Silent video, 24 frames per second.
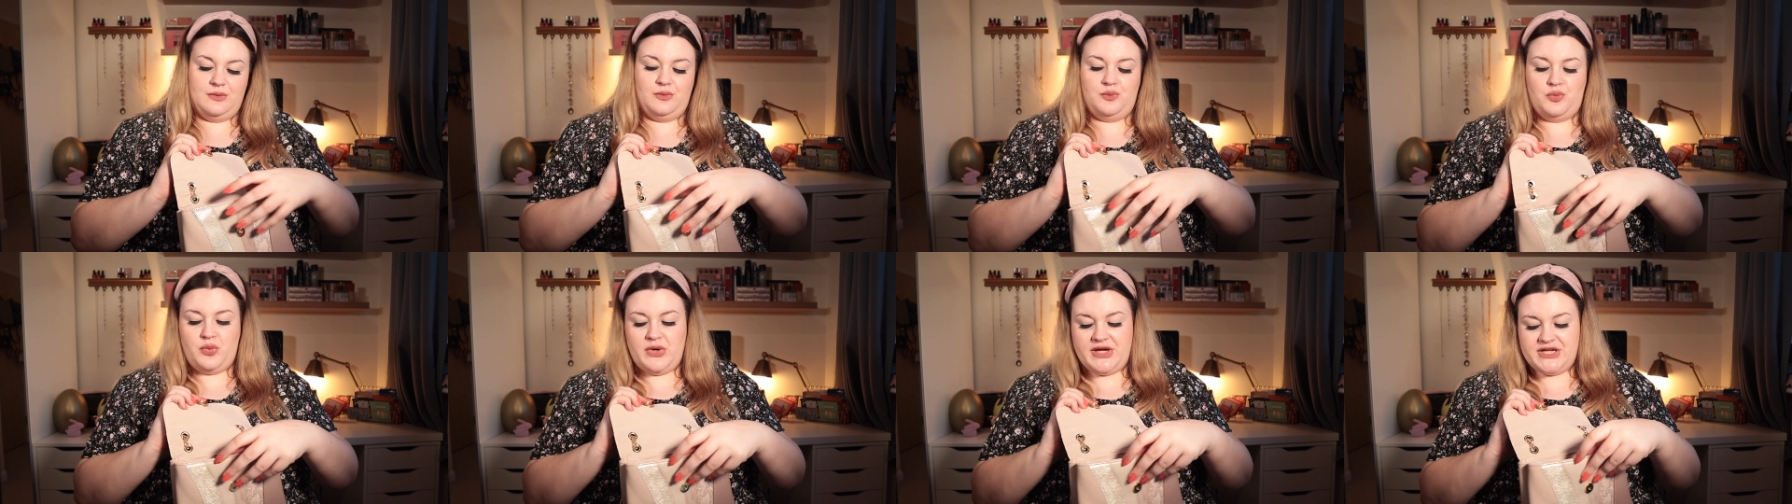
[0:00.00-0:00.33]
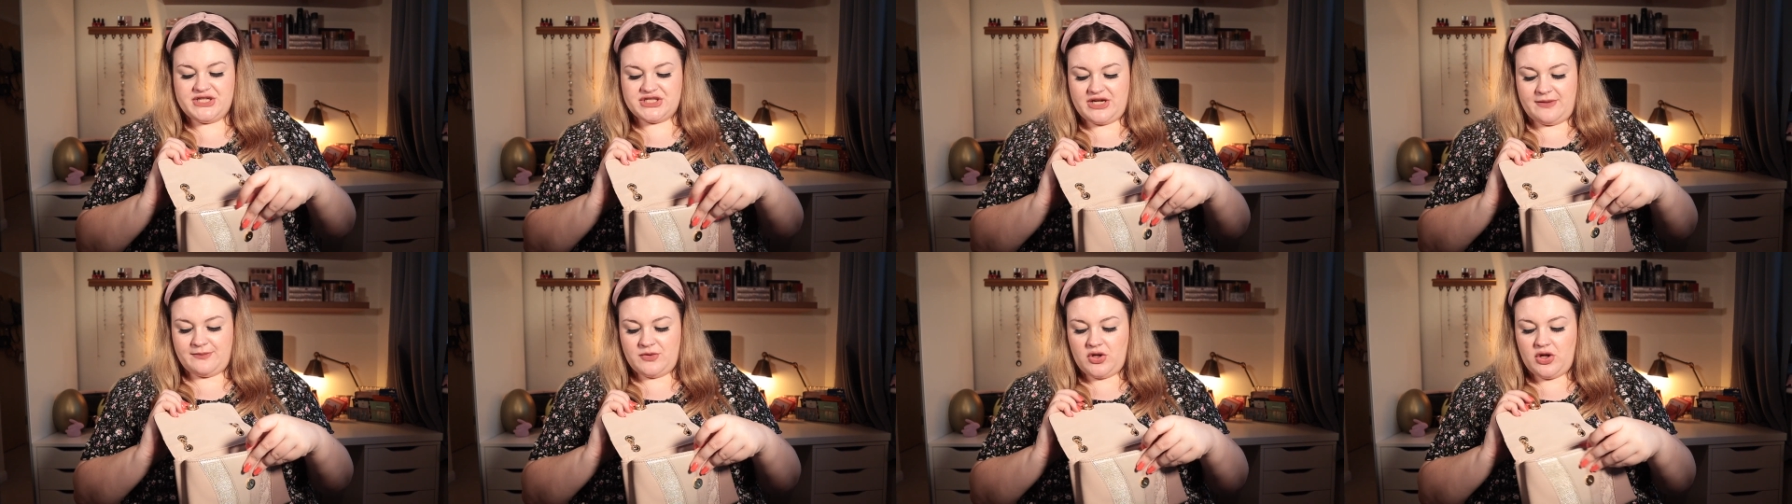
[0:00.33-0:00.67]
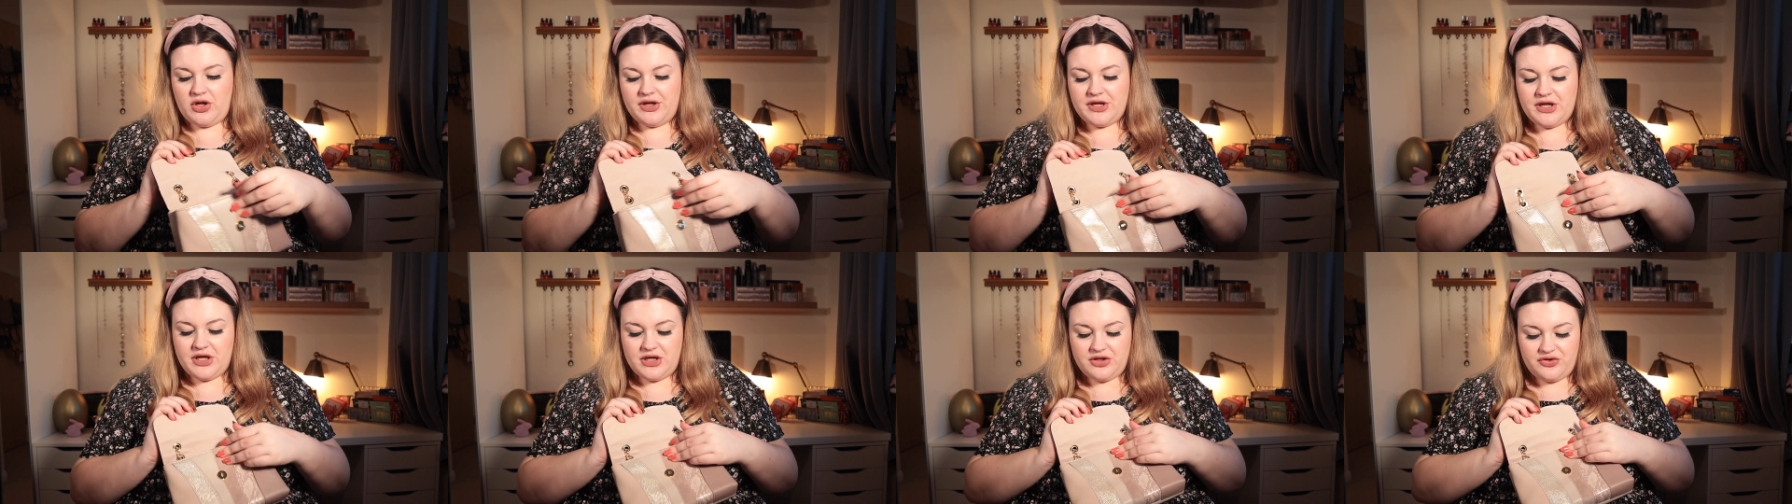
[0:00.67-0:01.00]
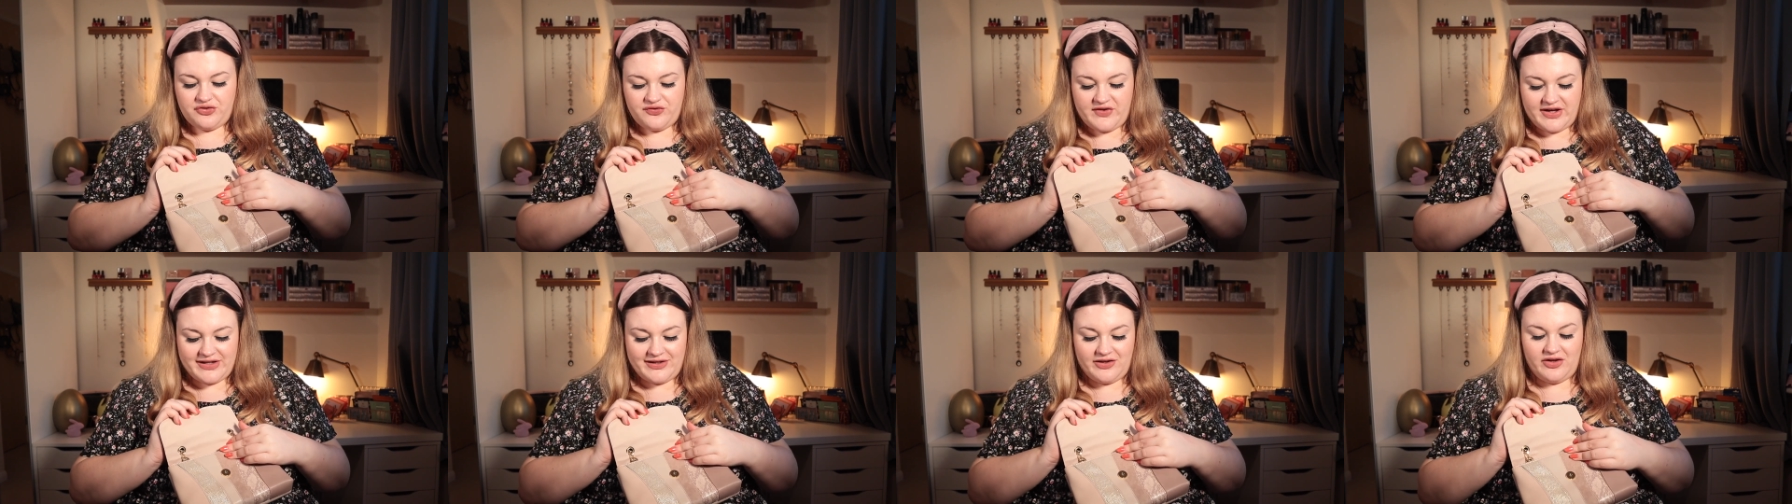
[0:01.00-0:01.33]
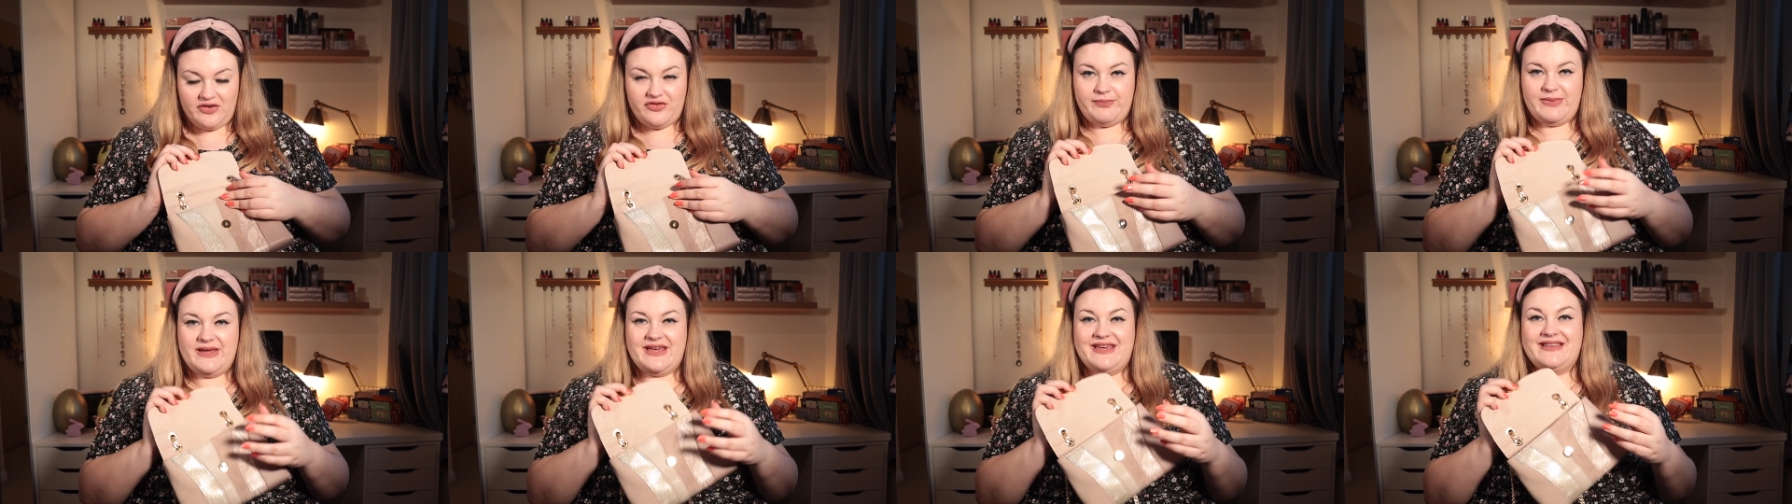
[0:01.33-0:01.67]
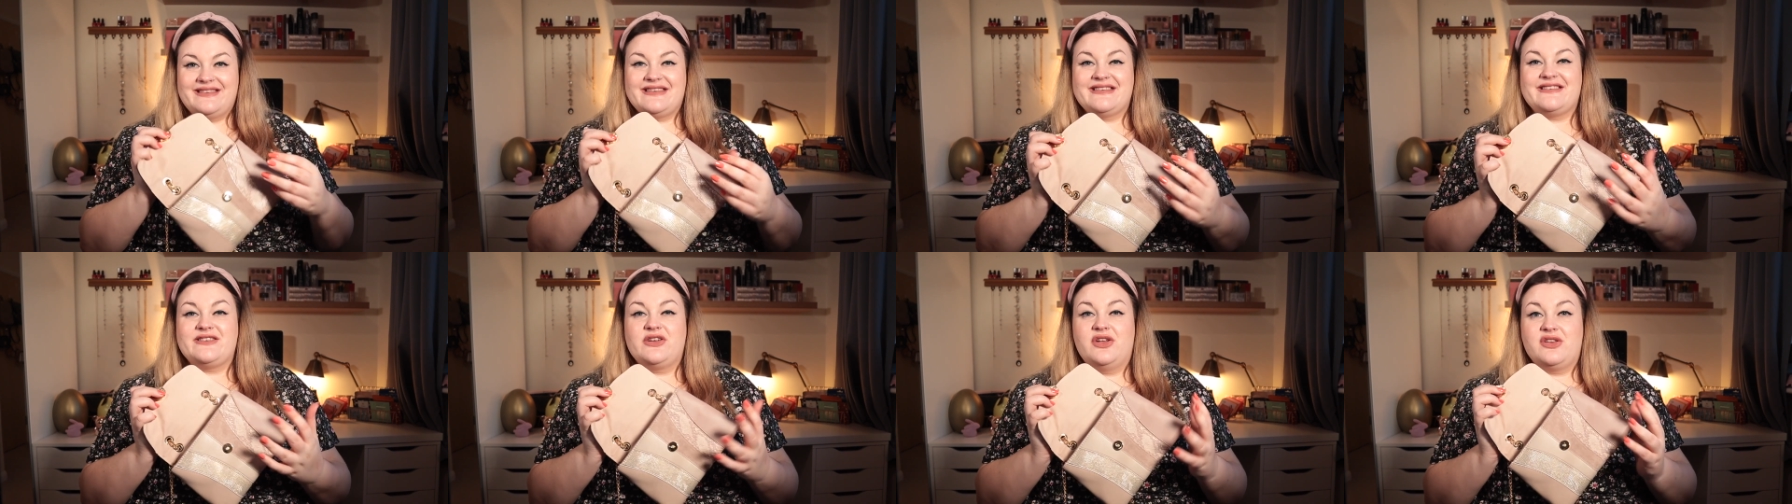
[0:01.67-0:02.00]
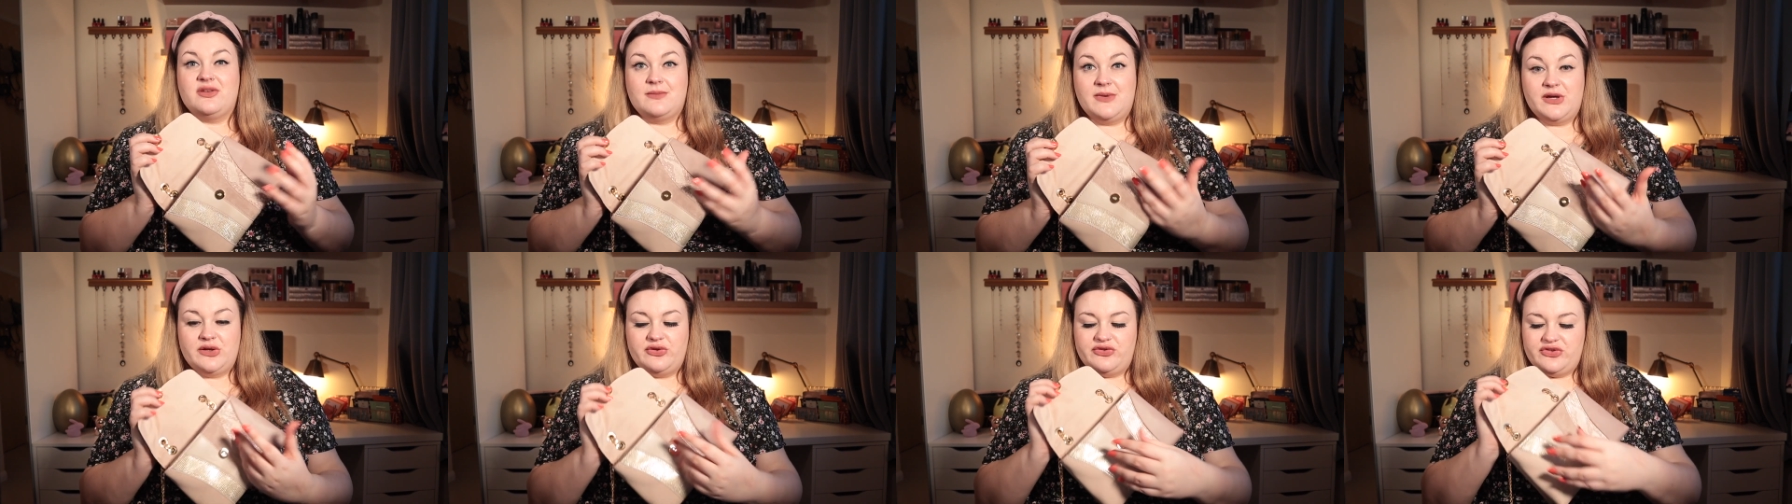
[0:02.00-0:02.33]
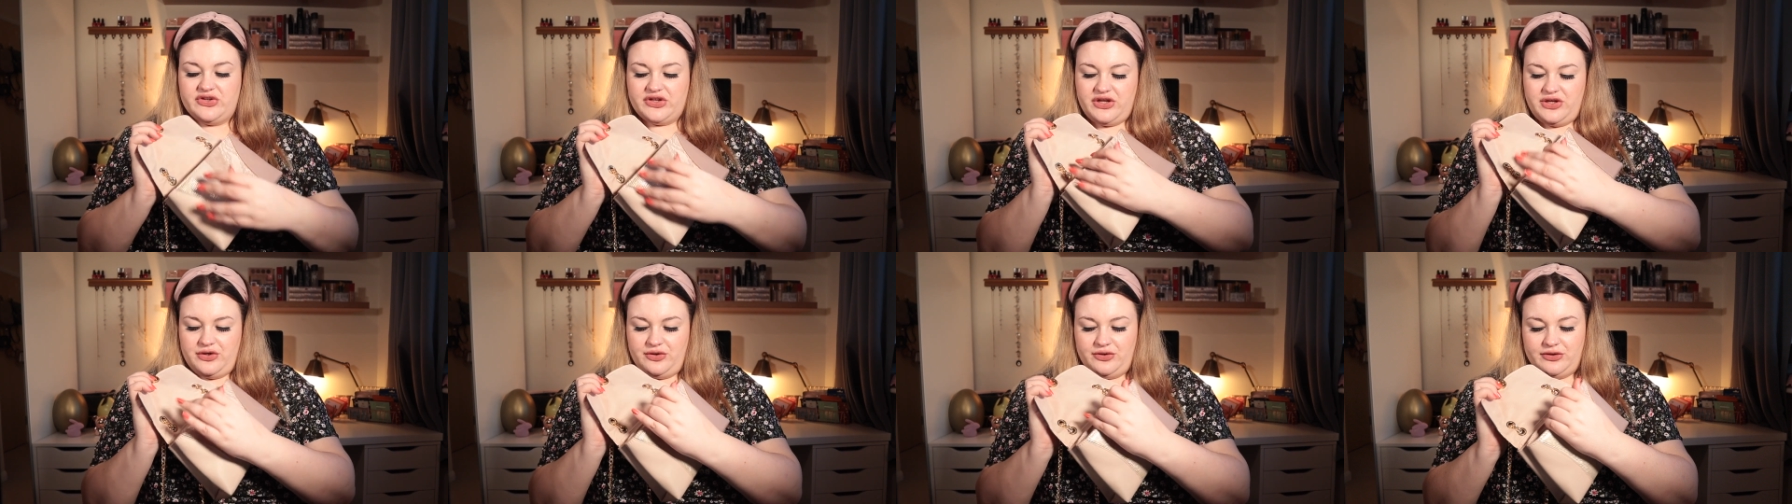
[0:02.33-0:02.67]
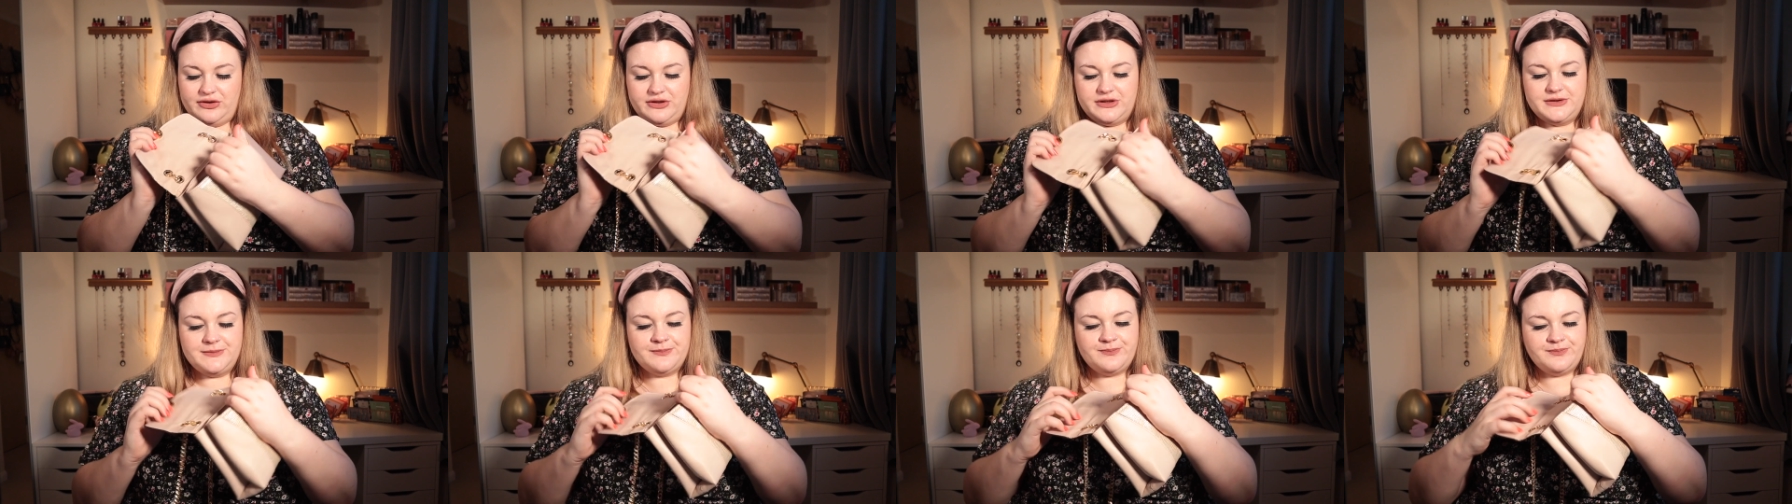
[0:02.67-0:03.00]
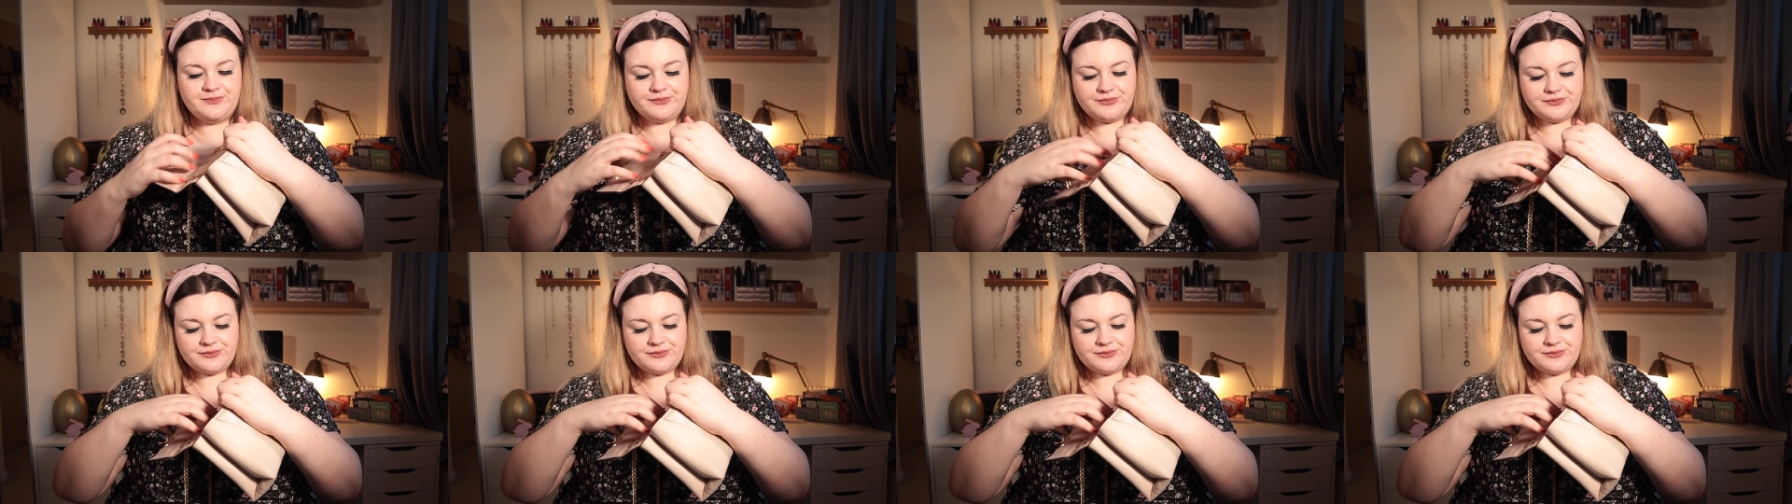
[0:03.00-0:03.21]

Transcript: which I'm not a huge fan of because it's not the most secure.